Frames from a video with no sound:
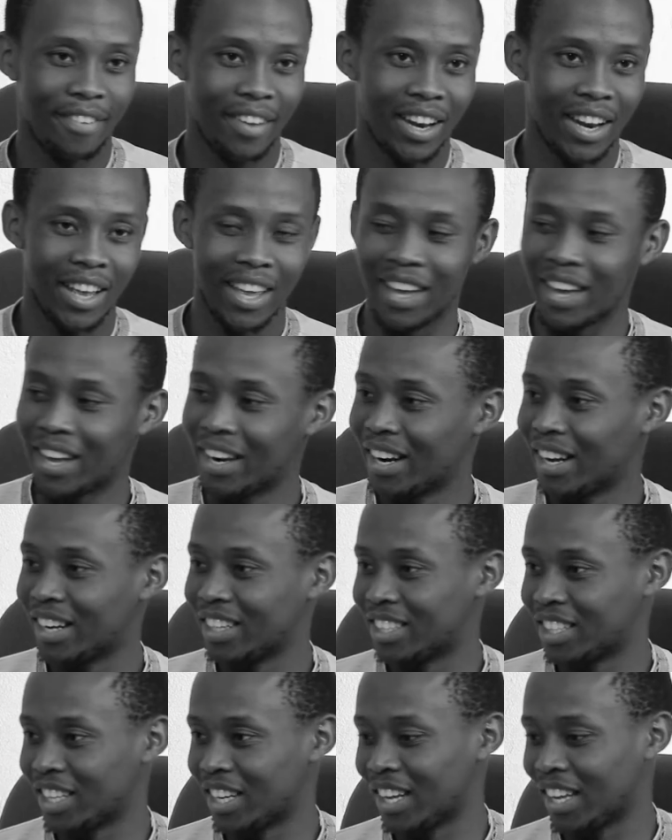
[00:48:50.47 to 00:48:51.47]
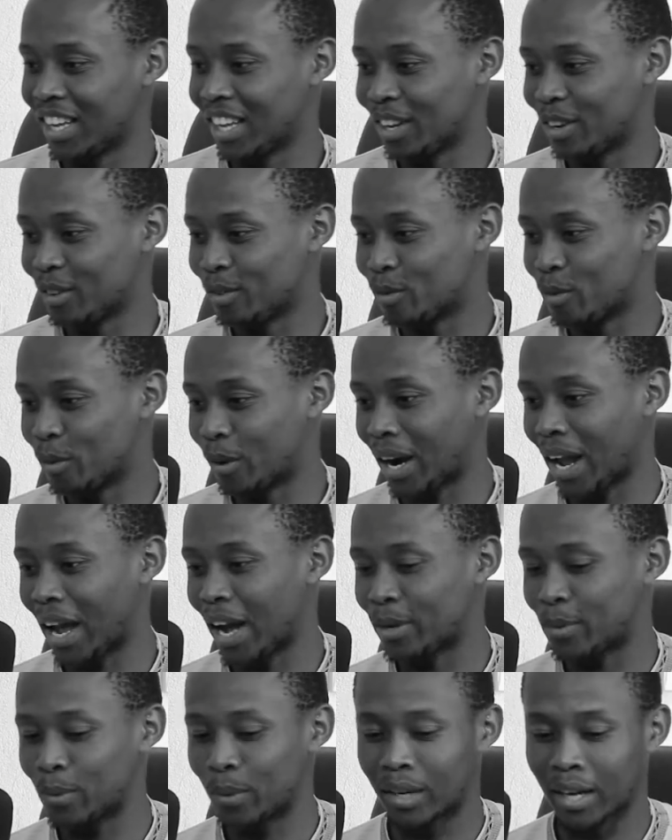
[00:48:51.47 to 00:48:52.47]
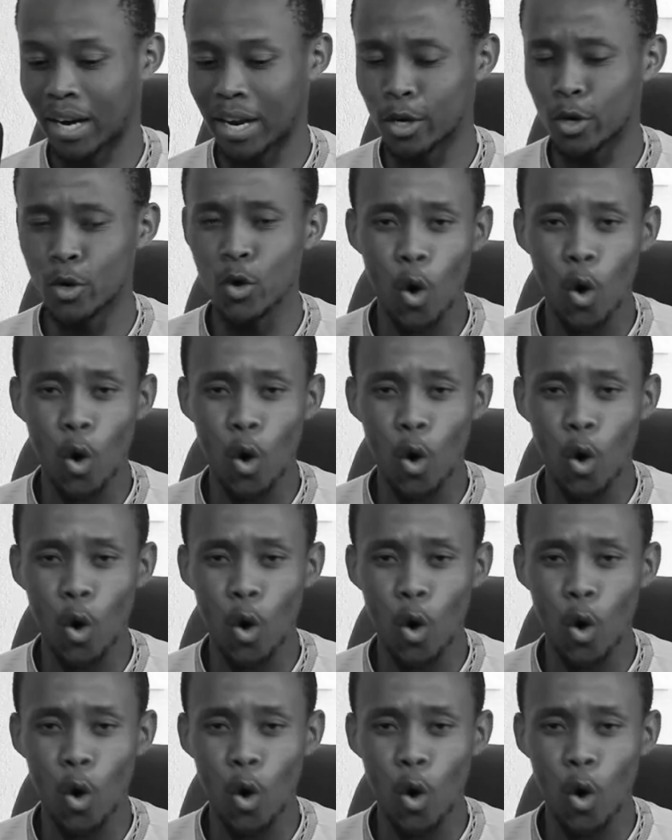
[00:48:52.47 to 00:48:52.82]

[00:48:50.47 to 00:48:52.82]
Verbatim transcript: vele nanje uright ukrandi.